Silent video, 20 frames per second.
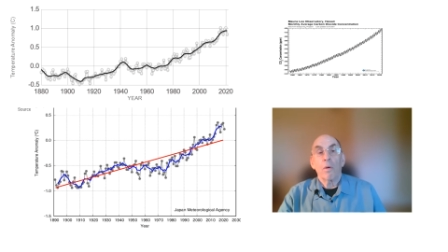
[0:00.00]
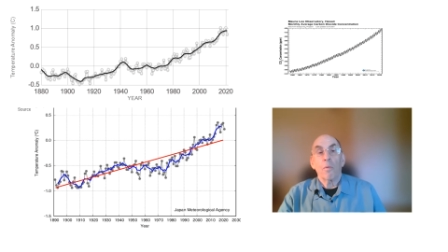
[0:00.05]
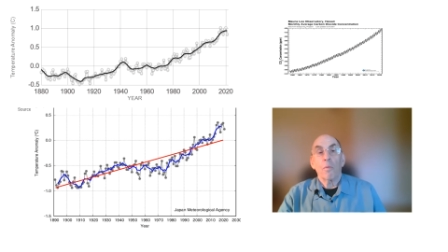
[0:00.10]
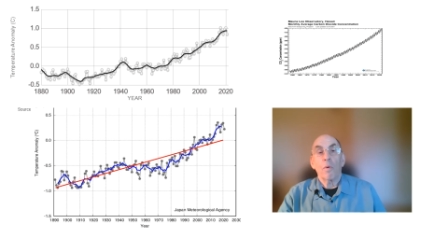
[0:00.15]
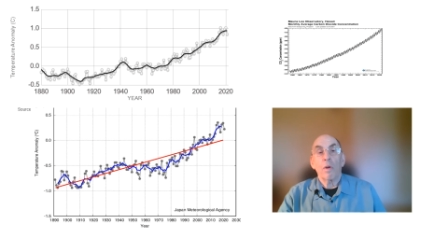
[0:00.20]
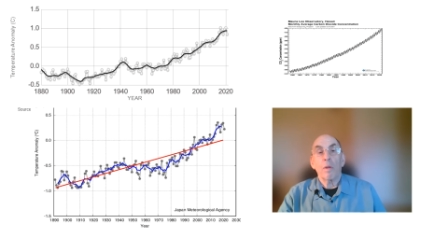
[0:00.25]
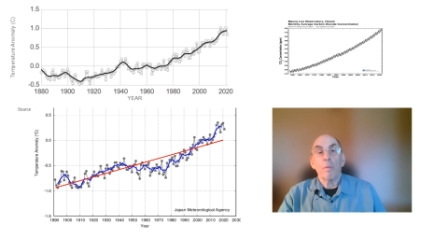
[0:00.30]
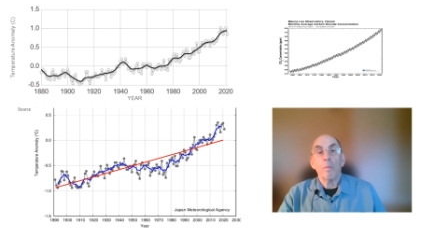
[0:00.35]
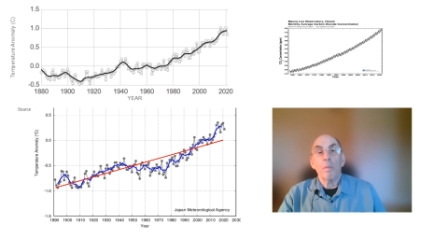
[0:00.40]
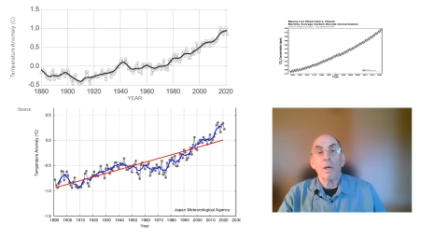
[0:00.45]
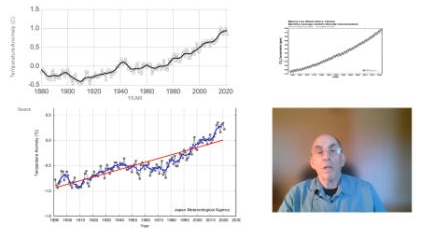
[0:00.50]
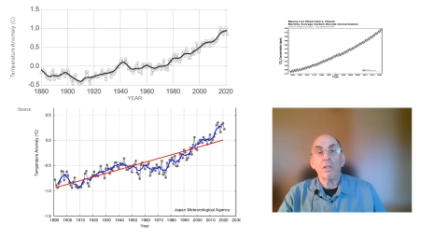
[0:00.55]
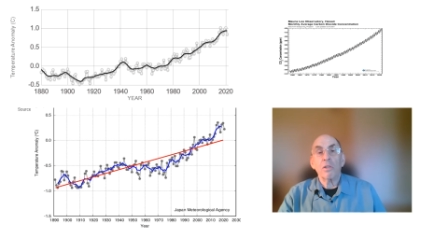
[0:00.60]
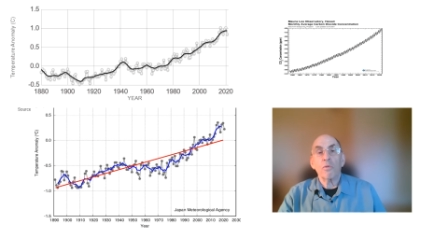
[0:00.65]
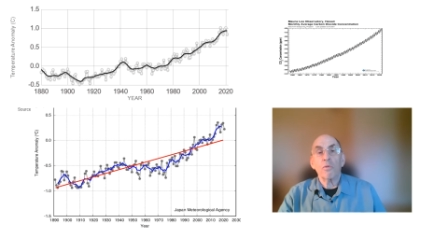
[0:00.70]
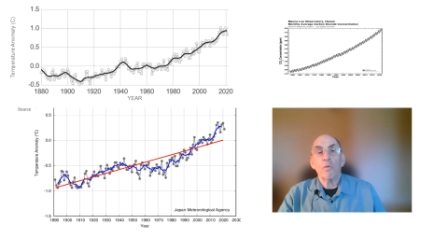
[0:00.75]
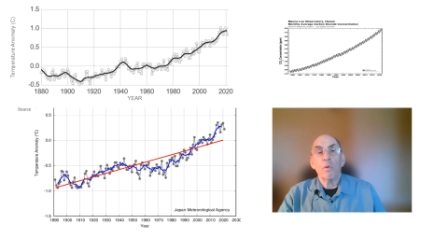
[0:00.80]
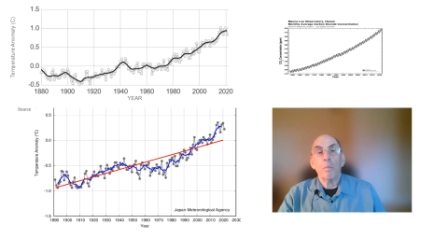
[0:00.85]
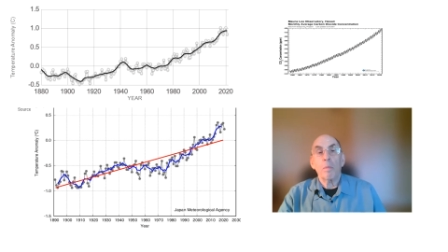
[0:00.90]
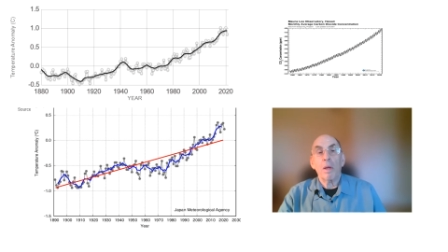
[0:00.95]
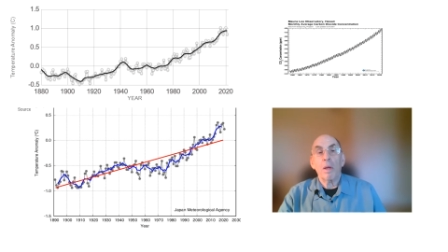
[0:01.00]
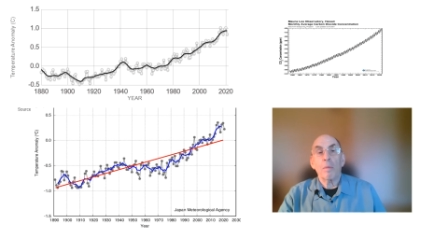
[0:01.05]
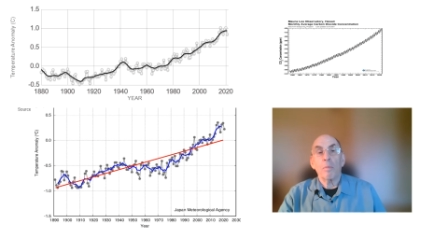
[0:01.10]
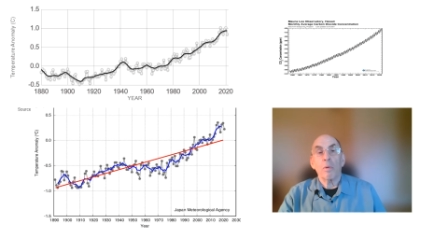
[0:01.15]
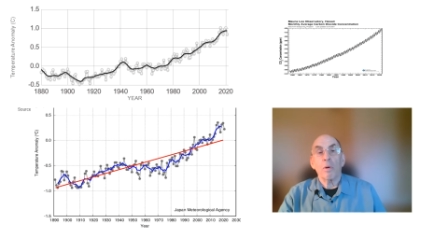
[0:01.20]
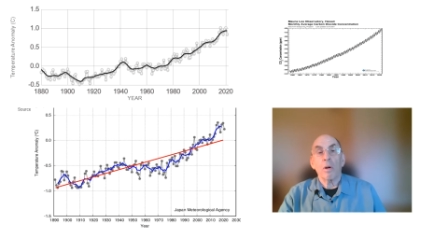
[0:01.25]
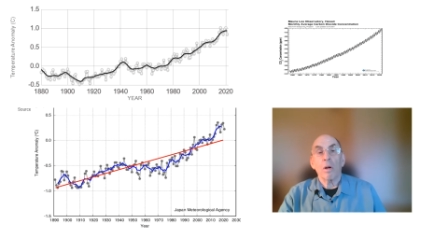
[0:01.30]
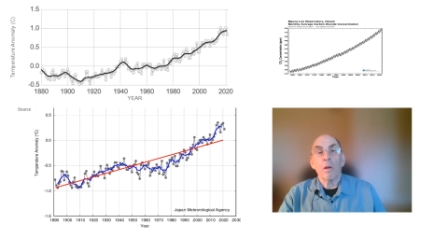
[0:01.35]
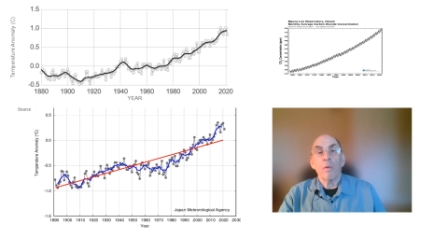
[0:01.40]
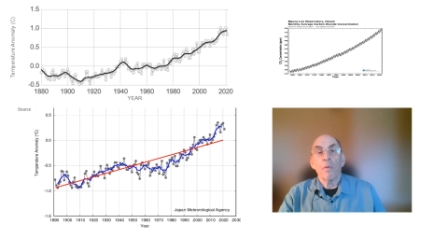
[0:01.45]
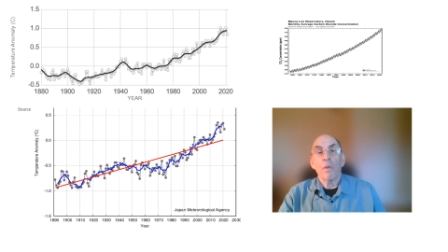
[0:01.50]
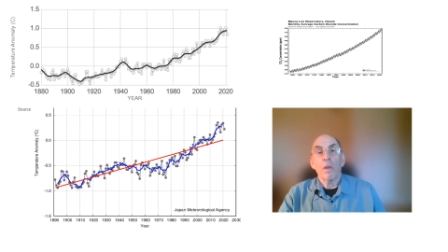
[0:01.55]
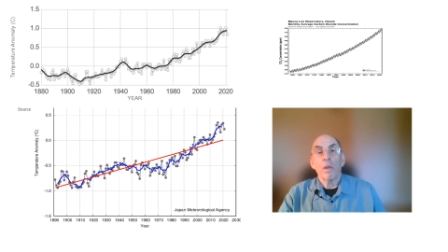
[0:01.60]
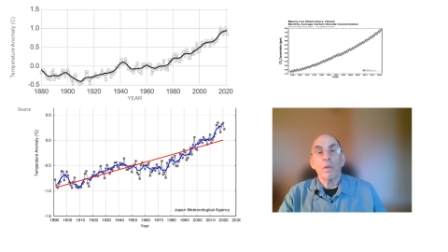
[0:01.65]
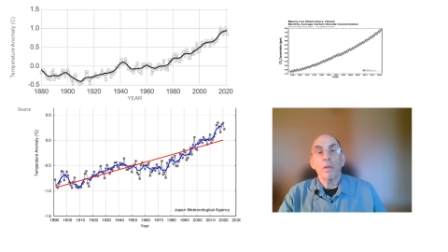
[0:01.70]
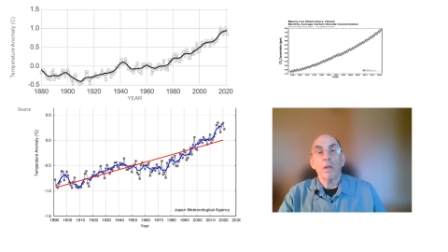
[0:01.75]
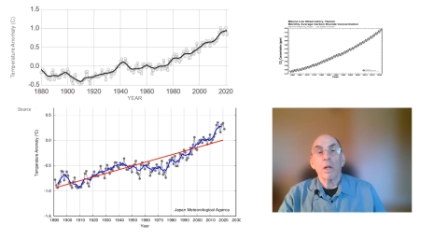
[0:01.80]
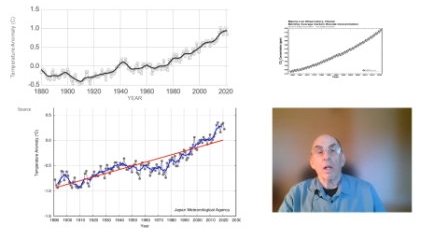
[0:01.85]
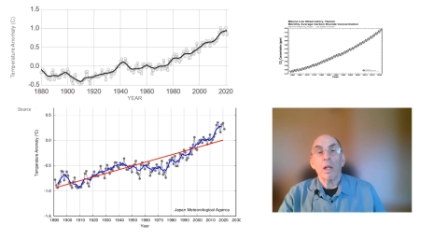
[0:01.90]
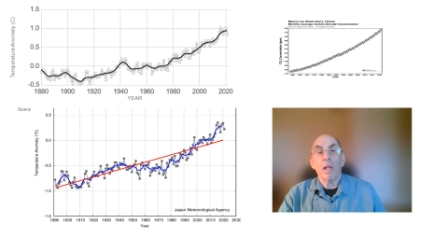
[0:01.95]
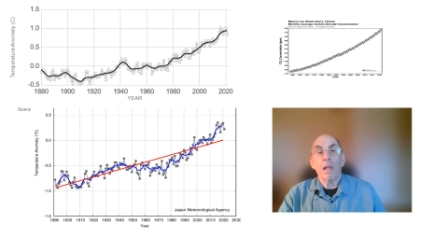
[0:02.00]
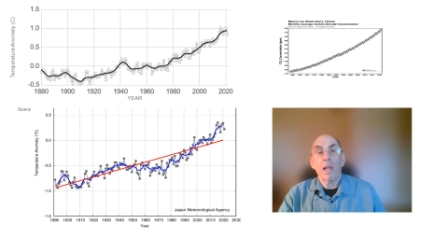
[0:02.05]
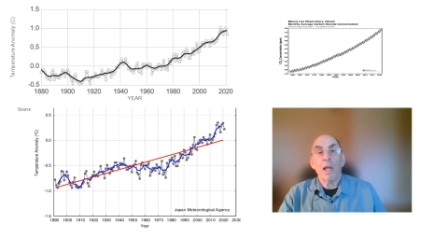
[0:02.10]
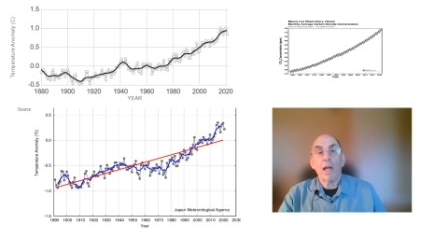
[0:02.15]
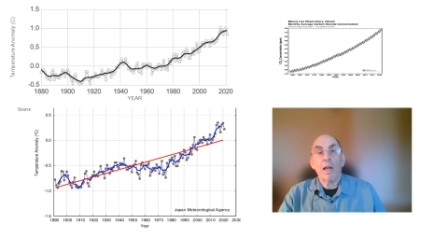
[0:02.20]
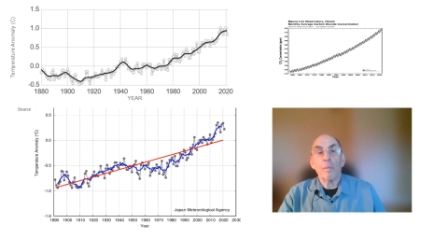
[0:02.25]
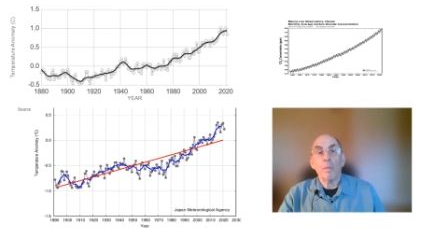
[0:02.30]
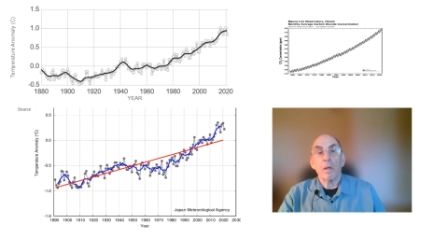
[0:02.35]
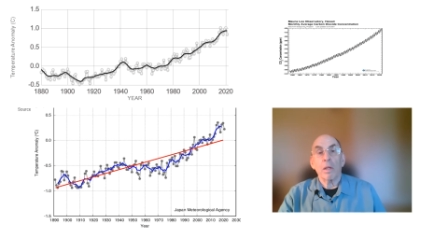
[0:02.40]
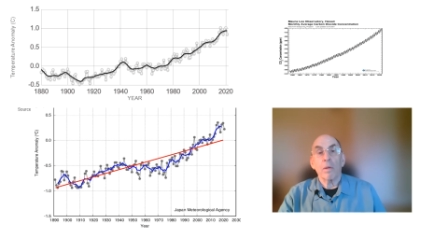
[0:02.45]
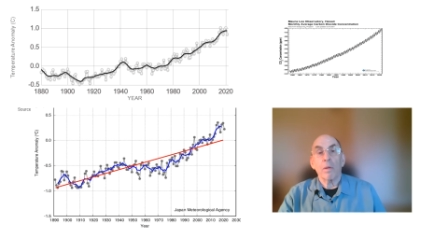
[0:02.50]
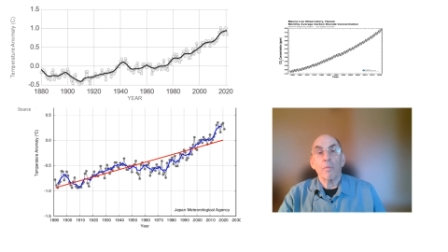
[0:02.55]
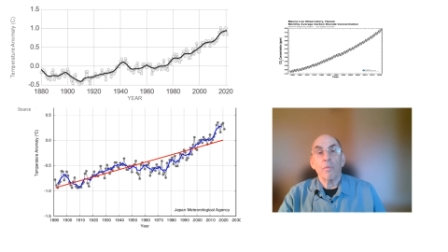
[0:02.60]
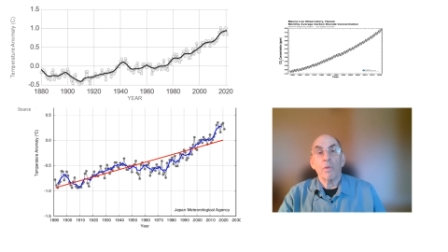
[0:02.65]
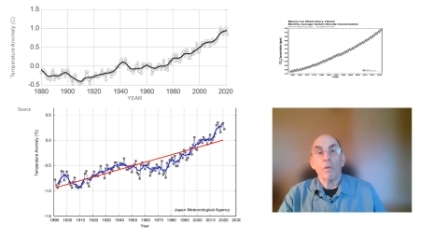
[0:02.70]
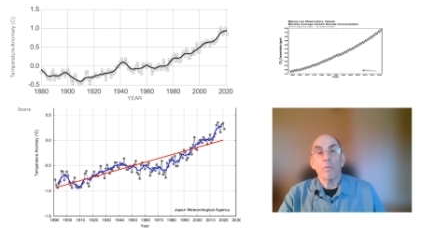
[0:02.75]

We must remember that climate